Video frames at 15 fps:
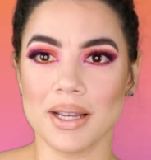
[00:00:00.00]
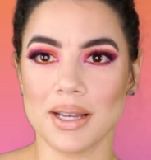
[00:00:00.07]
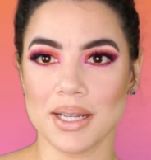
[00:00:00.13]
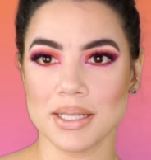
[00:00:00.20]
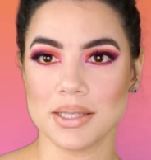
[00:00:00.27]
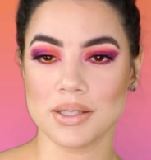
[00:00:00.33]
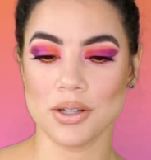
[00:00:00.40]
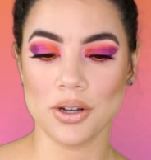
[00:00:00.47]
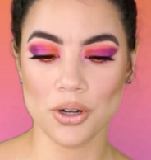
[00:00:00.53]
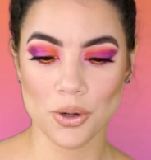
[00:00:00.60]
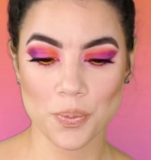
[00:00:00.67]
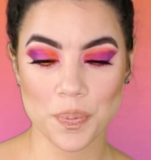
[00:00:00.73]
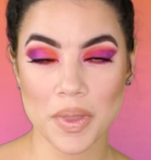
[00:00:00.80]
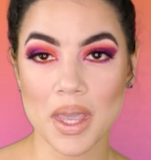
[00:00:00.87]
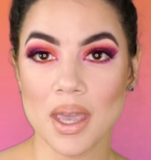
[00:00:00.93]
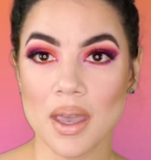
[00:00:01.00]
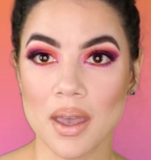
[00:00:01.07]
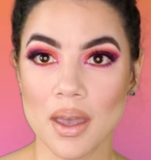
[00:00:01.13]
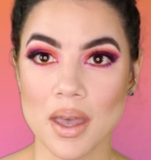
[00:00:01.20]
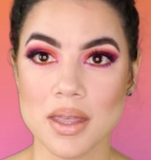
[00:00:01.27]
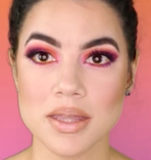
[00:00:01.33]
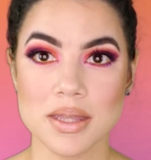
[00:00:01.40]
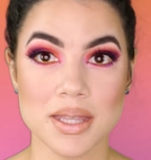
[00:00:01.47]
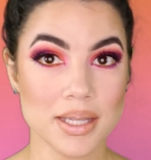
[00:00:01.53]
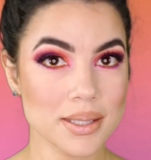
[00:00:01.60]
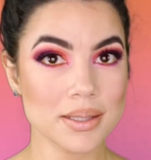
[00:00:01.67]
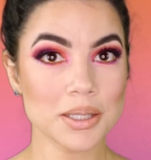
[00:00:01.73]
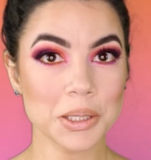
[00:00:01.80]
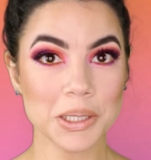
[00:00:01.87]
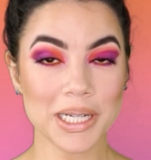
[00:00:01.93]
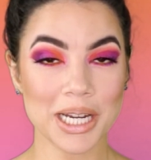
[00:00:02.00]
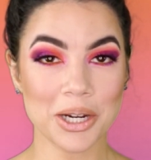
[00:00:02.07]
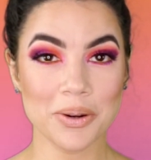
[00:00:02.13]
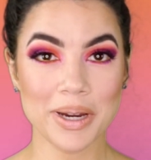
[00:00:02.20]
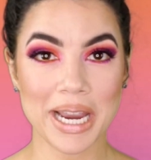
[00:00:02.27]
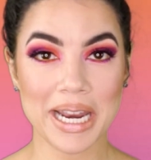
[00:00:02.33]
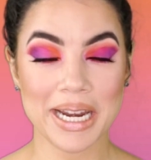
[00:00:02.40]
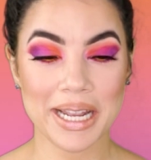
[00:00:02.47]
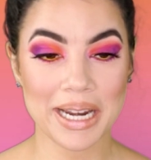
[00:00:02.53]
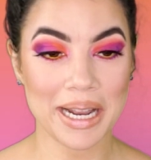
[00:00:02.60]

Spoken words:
guys, so this is the look I created.